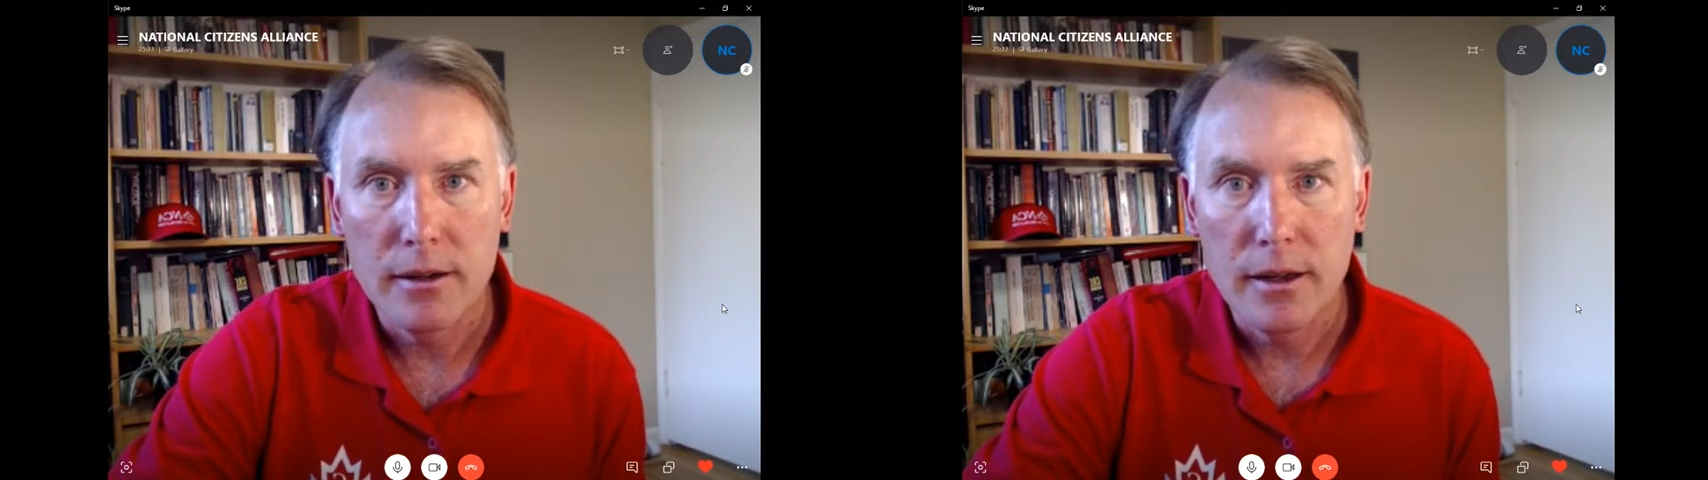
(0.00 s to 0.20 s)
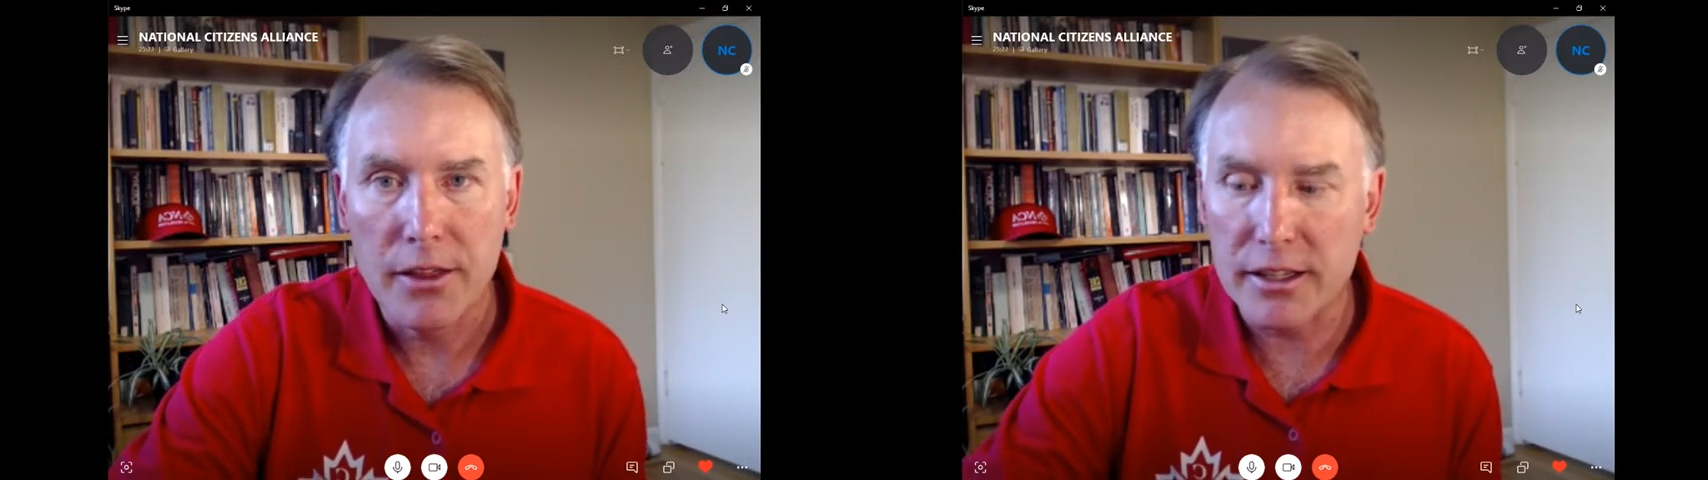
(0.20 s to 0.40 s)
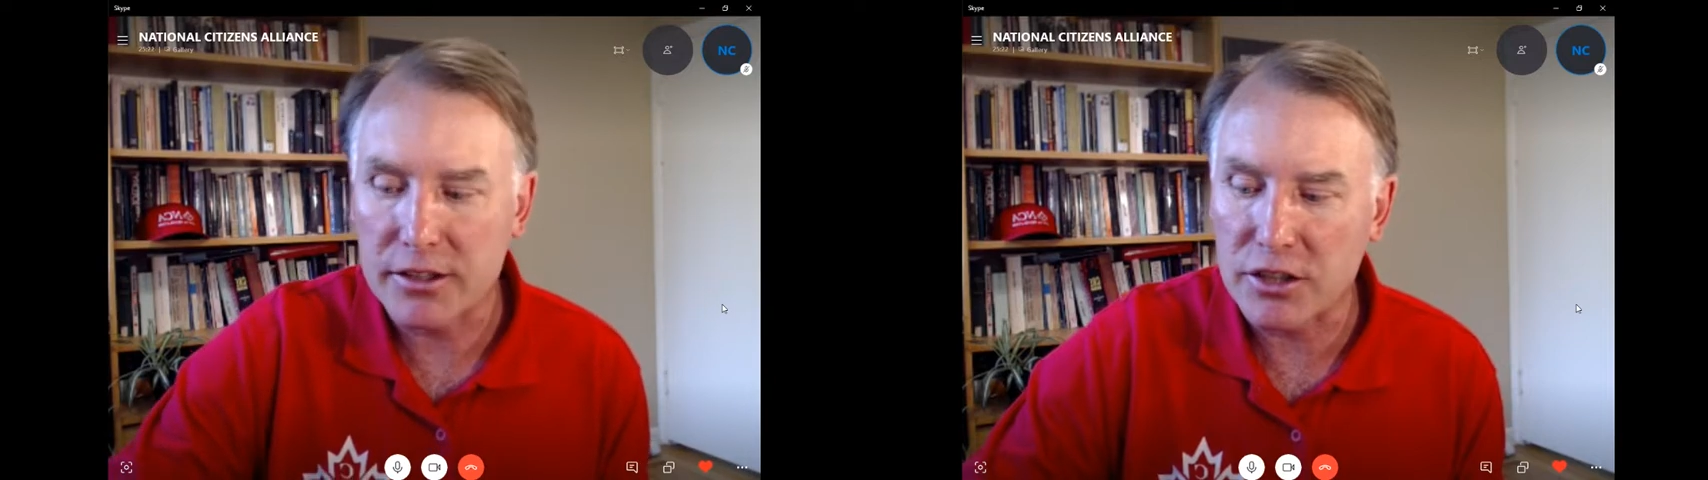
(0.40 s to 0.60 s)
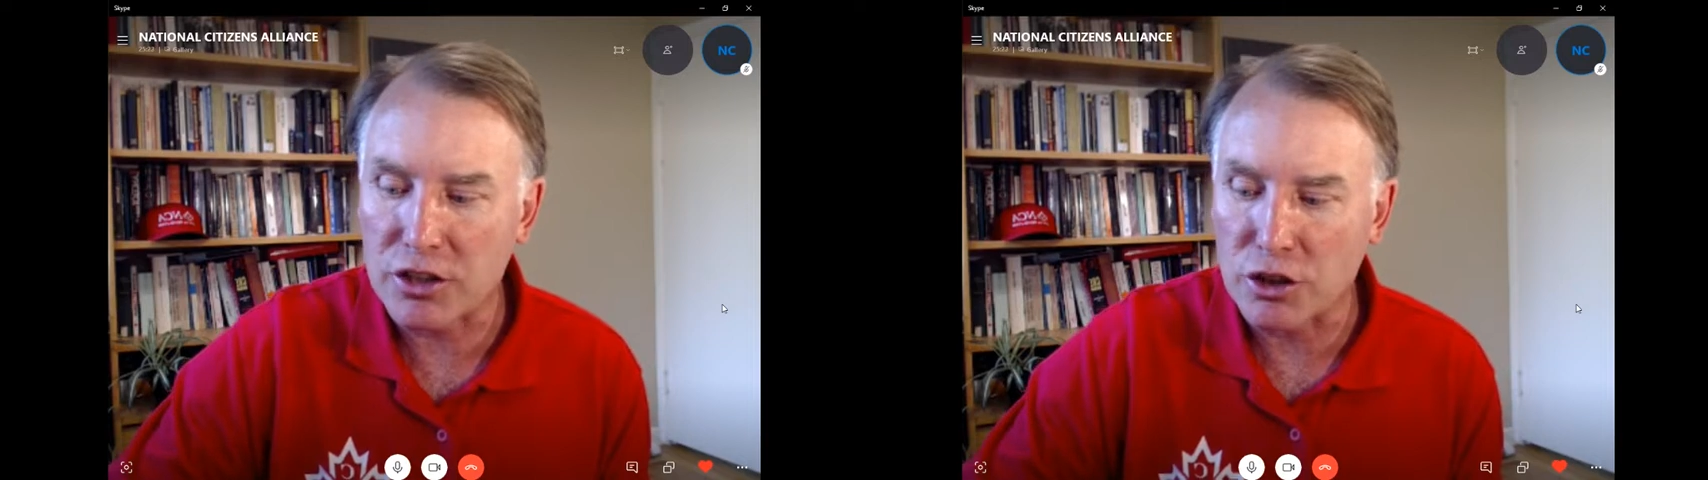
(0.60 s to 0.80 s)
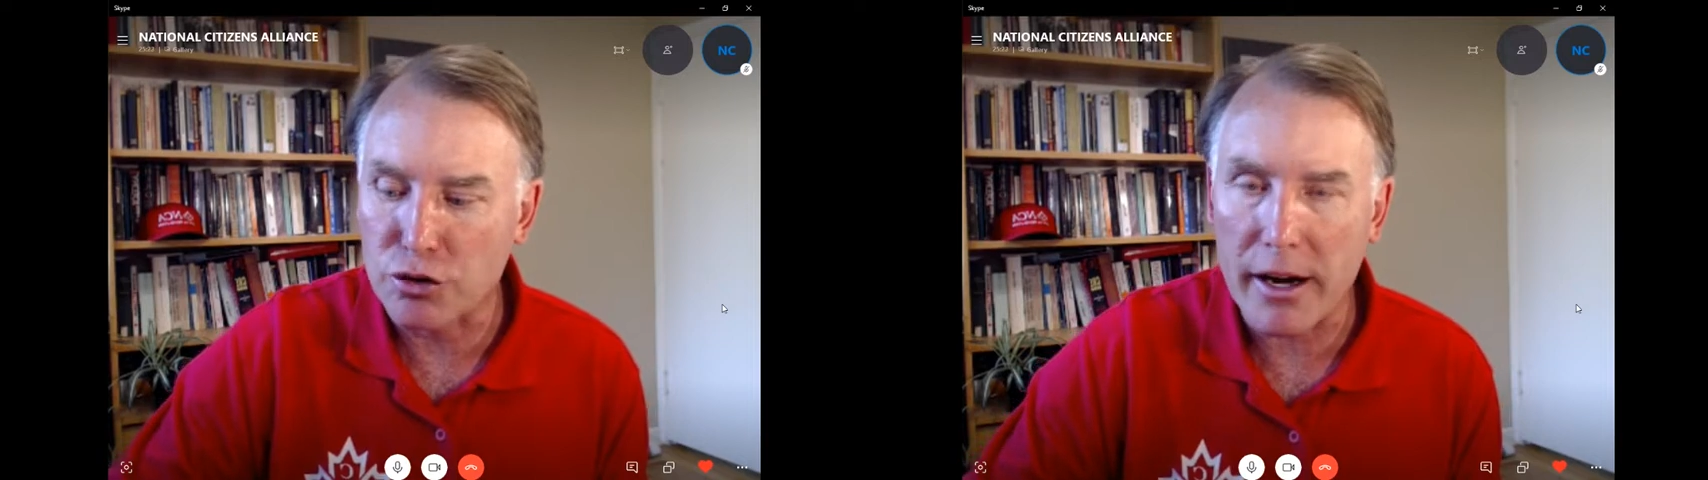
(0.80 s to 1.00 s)
This is a
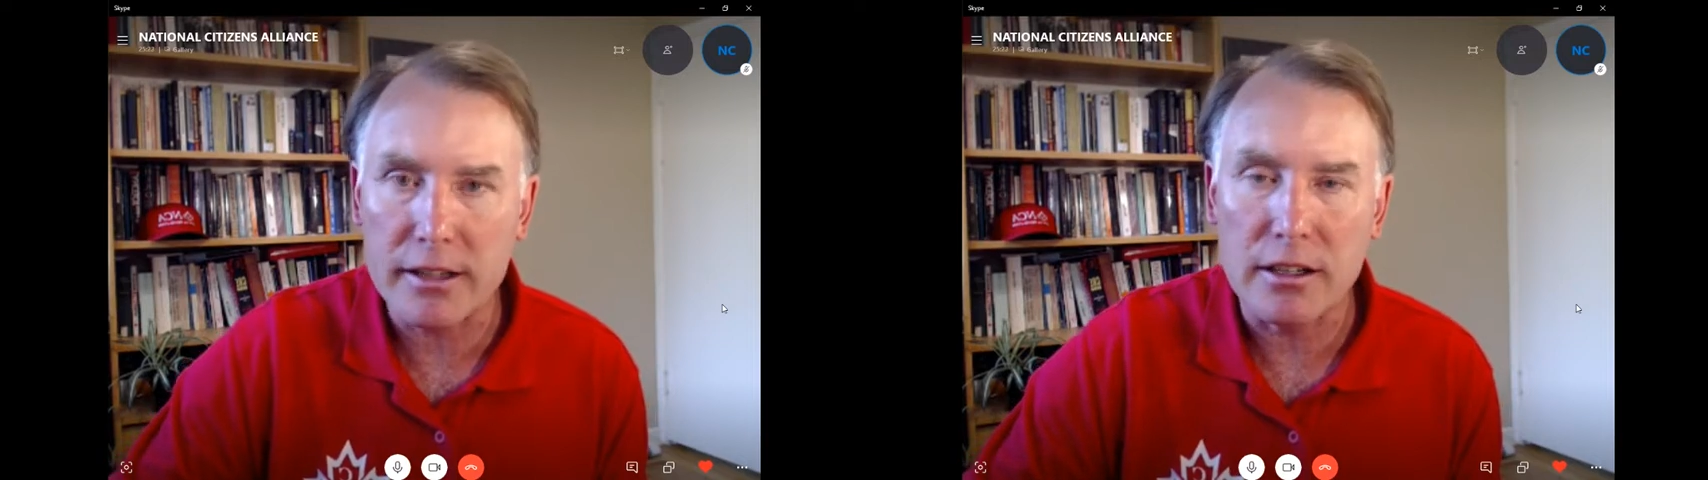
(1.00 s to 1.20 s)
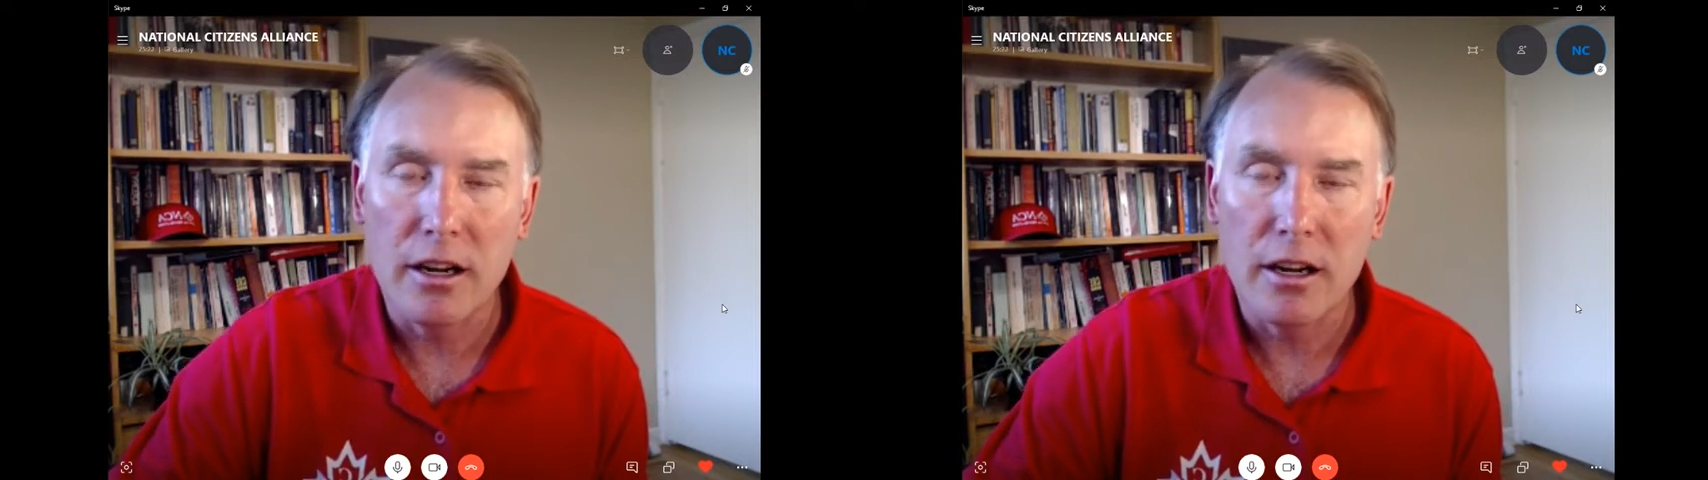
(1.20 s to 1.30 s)
direct